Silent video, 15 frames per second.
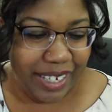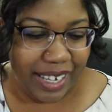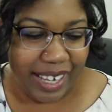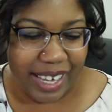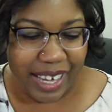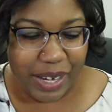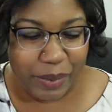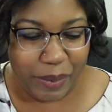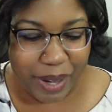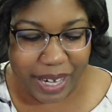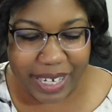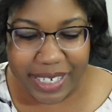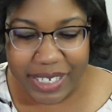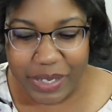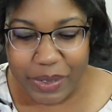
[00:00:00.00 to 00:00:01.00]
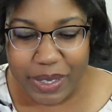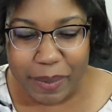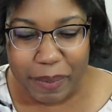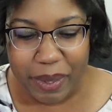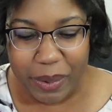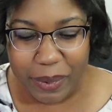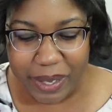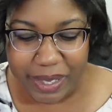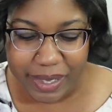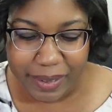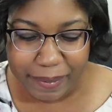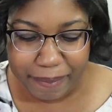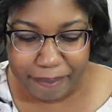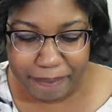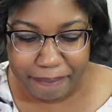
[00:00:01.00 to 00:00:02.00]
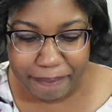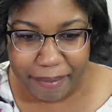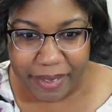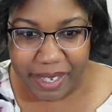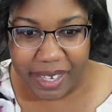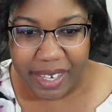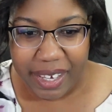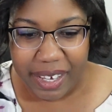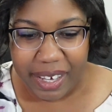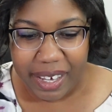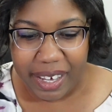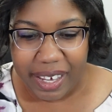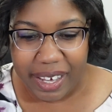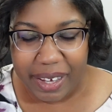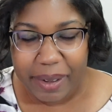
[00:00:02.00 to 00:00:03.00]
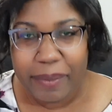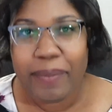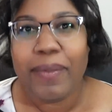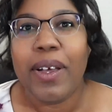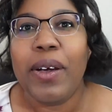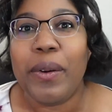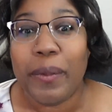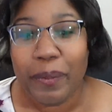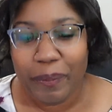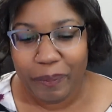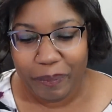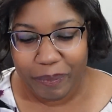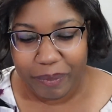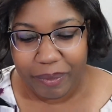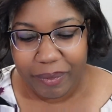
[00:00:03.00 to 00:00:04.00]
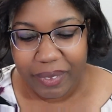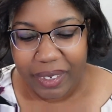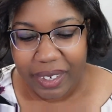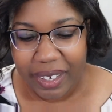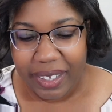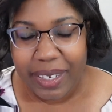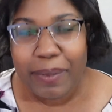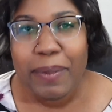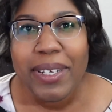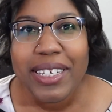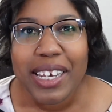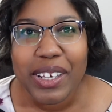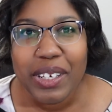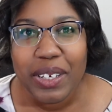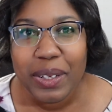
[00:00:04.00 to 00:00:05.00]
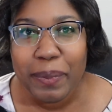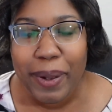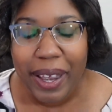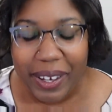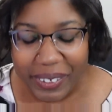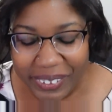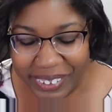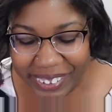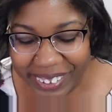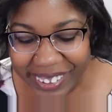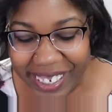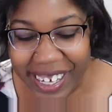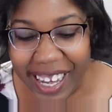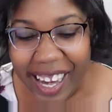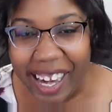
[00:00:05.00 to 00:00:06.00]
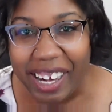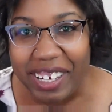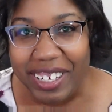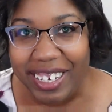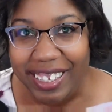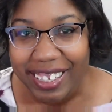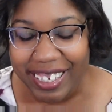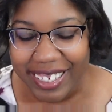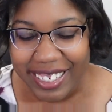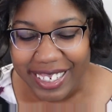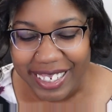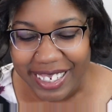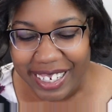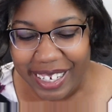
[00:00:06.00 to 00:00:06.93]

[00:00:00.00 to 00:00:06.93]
and ready to do something with. Oh, let me tell you about ironing this.